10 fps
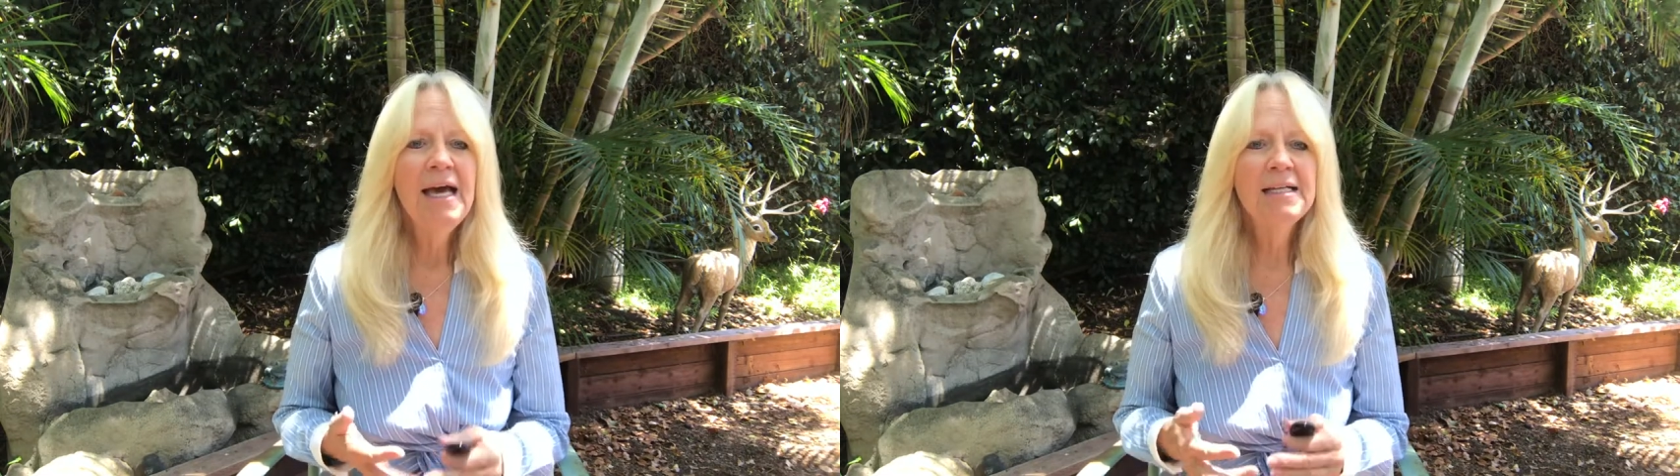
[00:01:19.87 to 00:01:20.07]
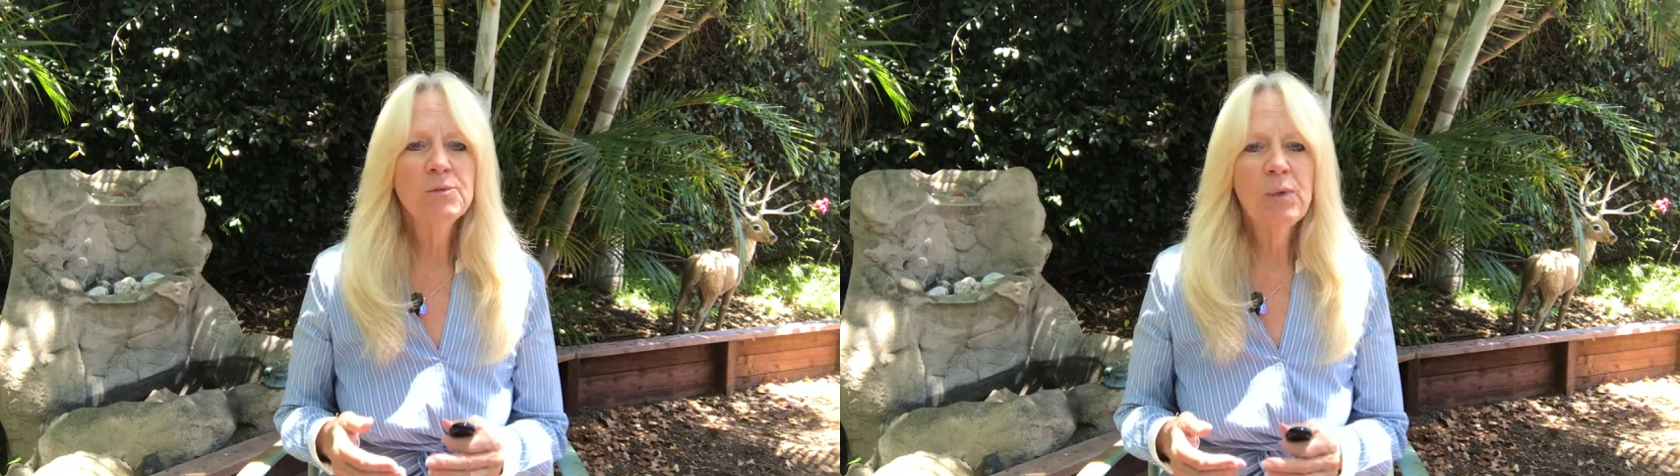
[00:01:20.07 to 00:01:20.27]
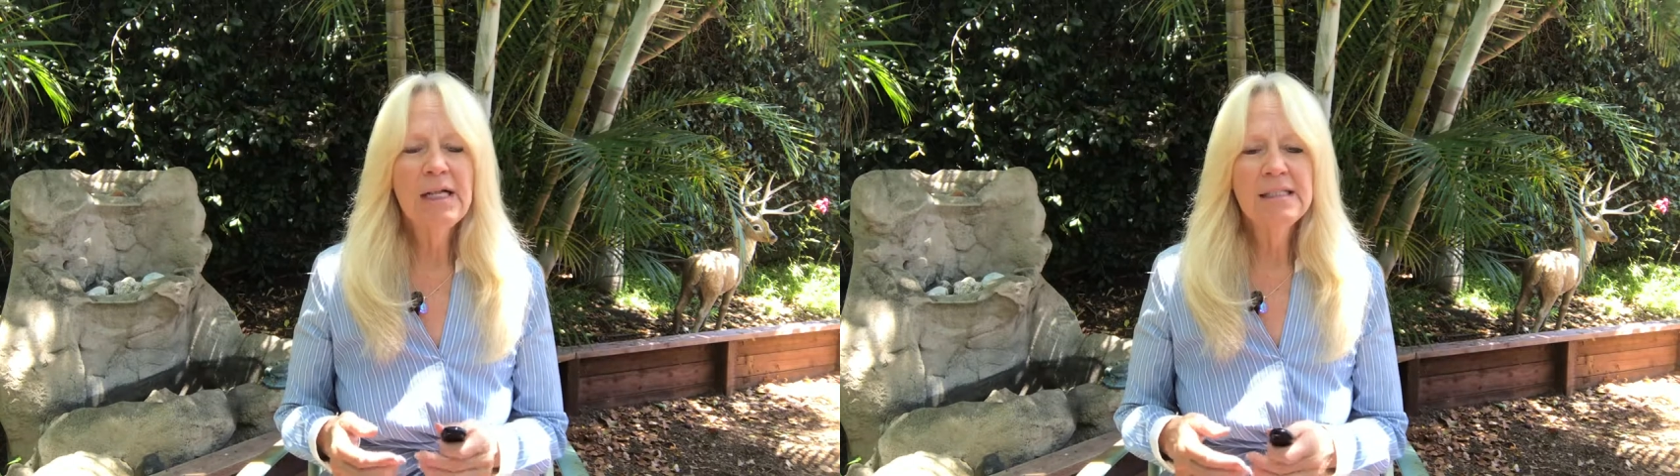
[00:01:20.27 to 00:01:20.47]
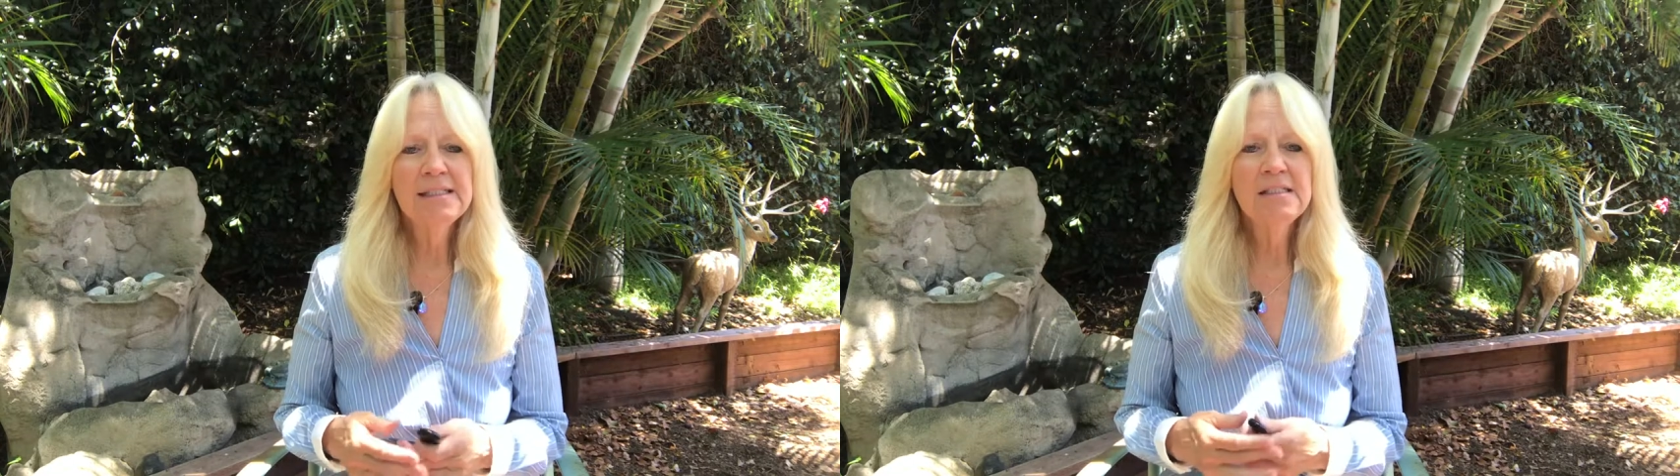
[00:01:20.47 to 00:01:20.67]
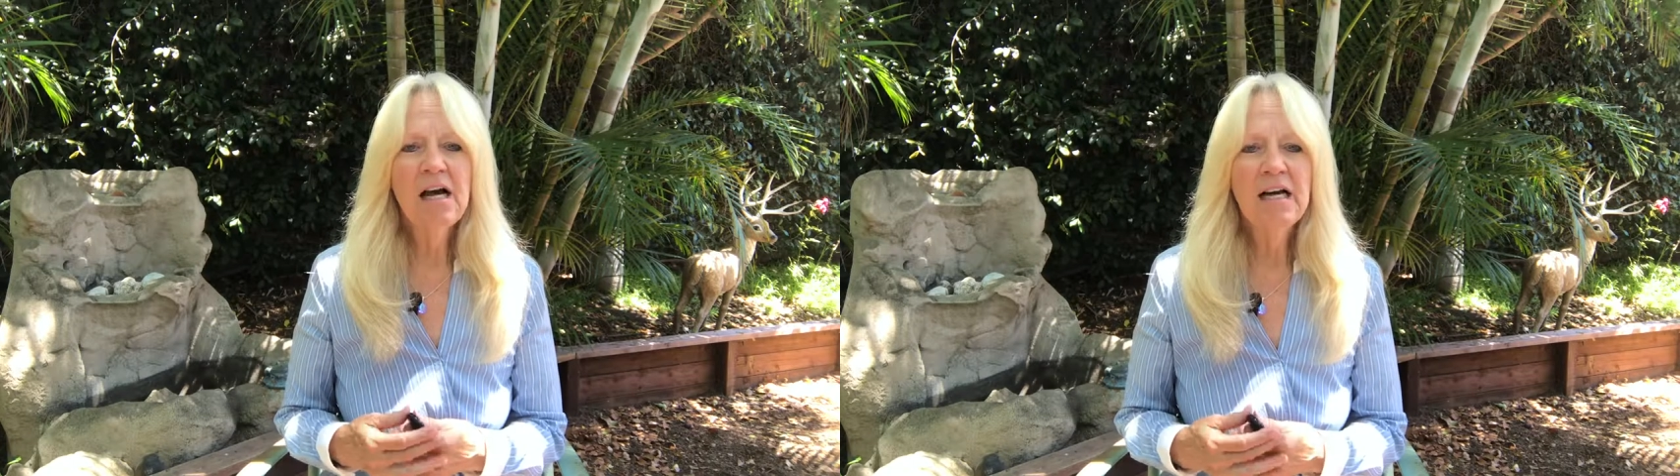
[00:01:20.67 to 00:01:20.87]
as well
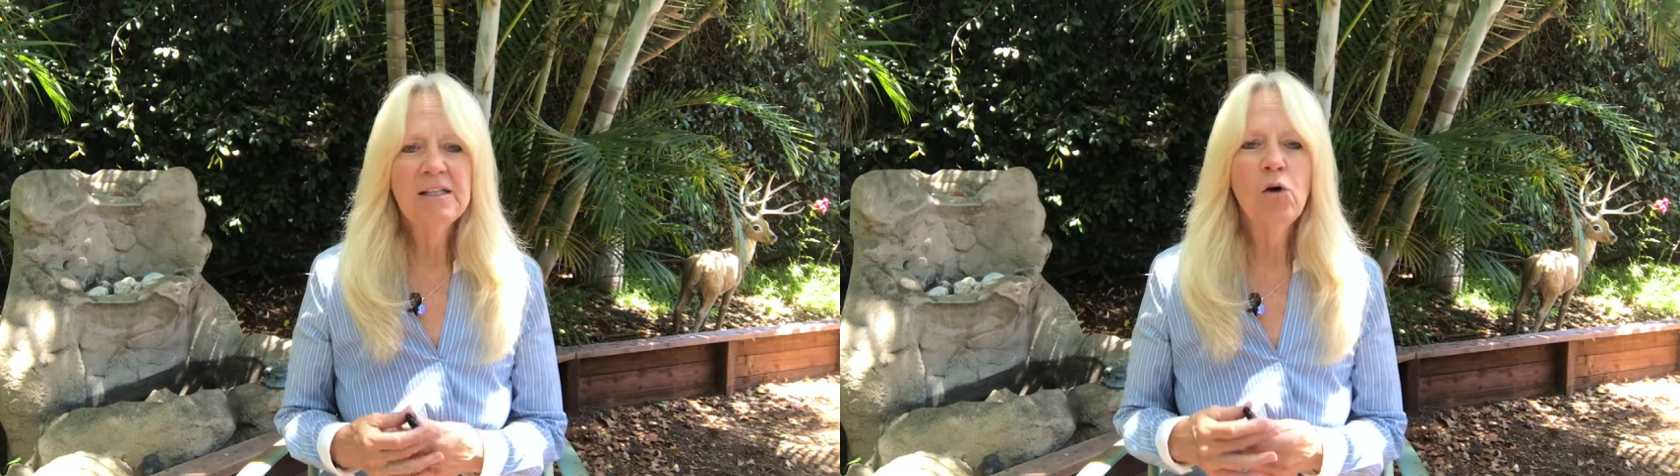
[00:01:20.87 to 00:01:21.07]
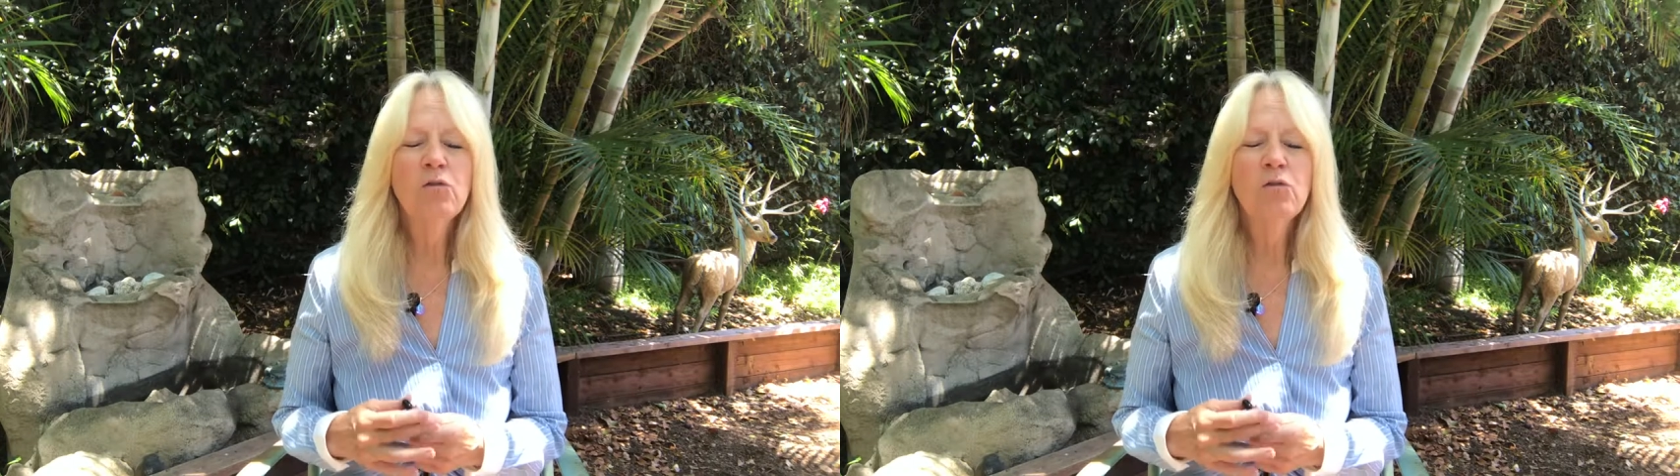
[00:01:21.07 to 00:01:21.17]
as not